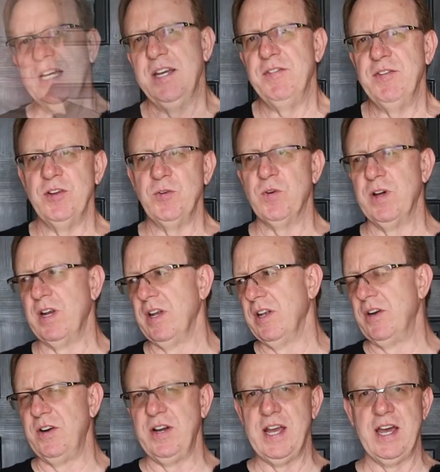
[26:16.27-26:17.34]
If you want to
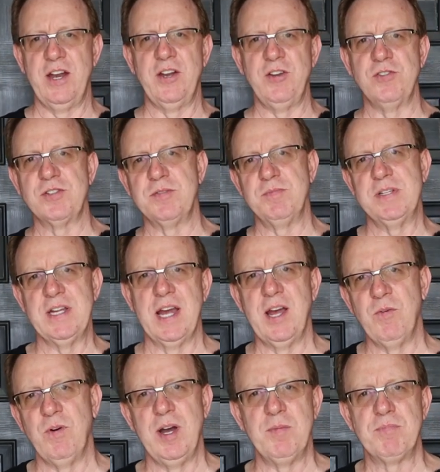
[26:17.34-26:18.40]
learn how to do some
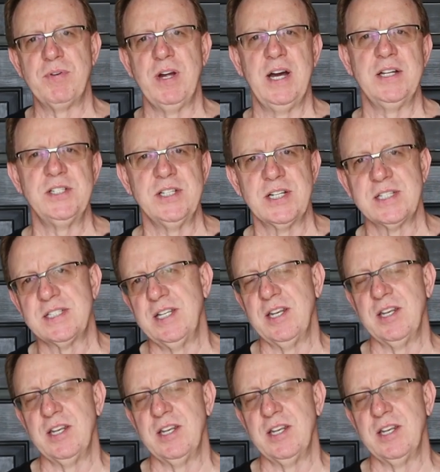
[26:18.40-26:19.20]
DIY projects